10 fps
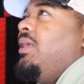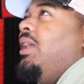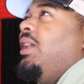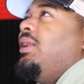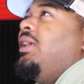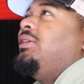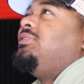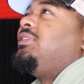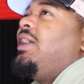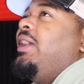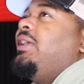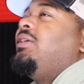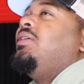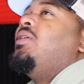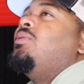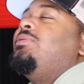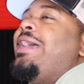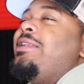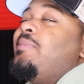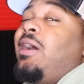And it's like, you know,
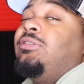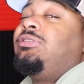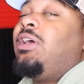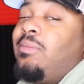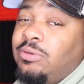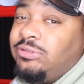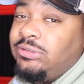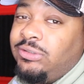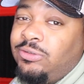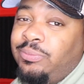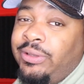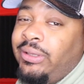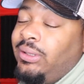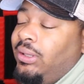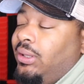Danny Meyer stumbles a little bit,